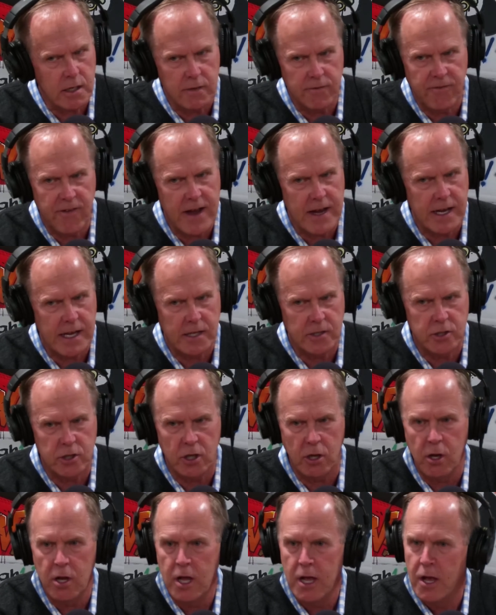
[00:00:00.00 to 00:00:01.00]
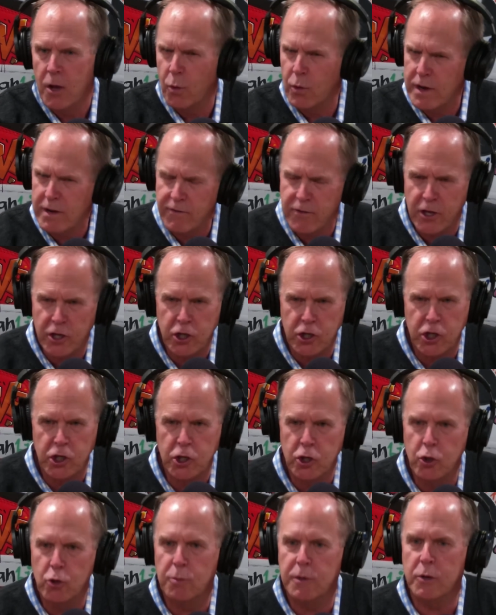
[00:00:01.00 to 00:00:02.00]
financial. We have the
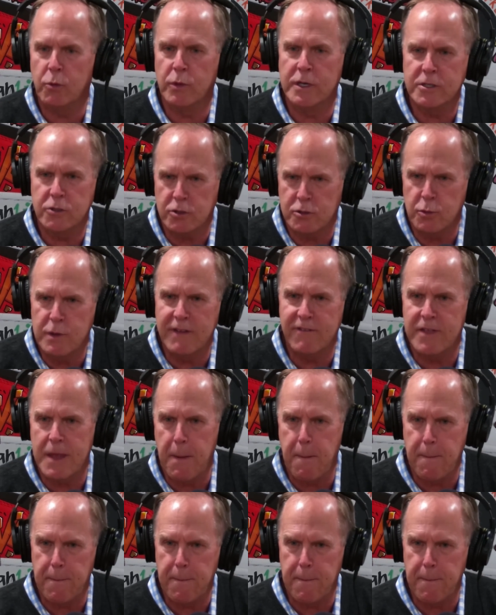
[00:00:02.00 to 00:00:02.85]
human resource. We have the